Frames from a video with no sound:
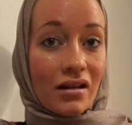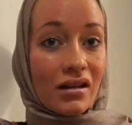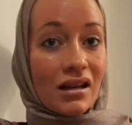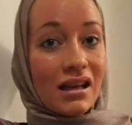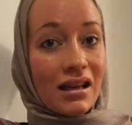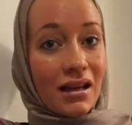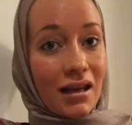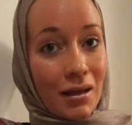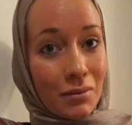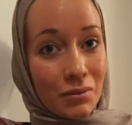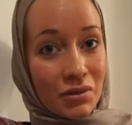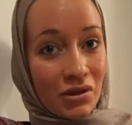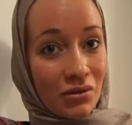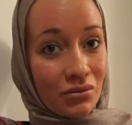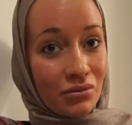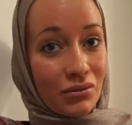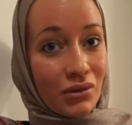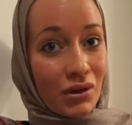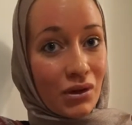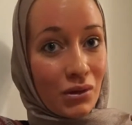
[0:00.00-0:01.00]
he keeps
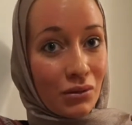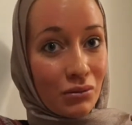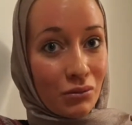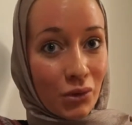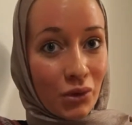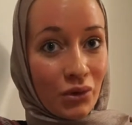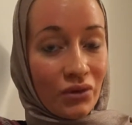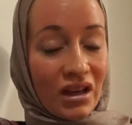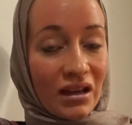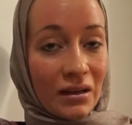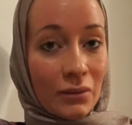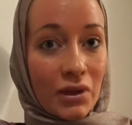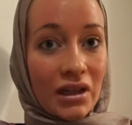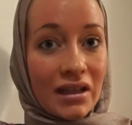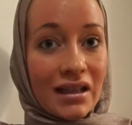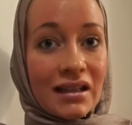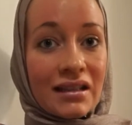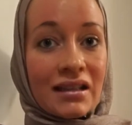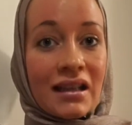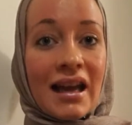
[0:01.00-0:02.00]
on moving with
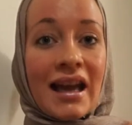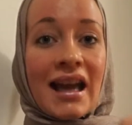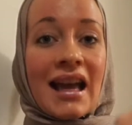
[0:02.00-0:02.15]
it,